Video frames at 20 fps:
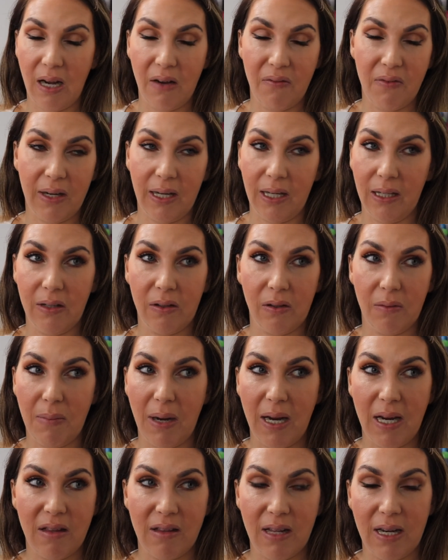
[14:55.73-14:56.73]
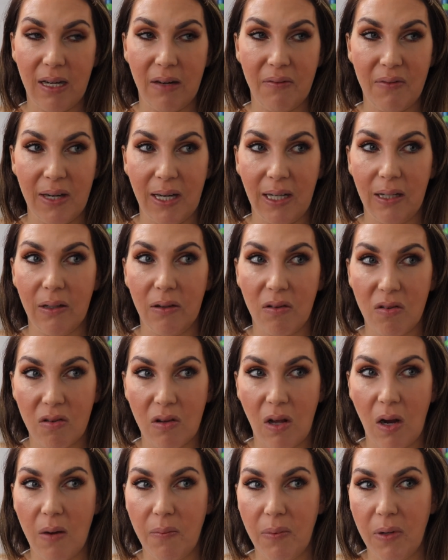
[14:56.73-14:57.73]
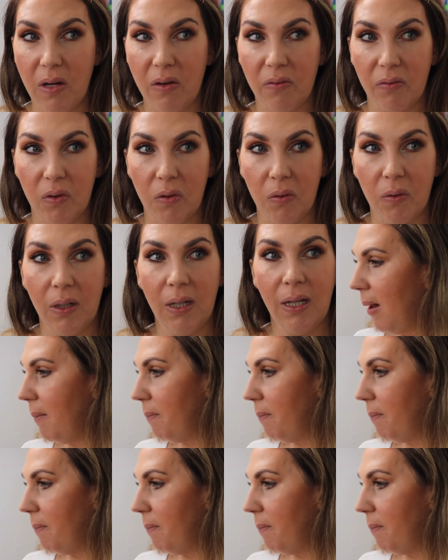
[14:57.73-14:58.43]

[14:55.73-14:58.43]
I think it looked amazing. I think it looked so beautiful.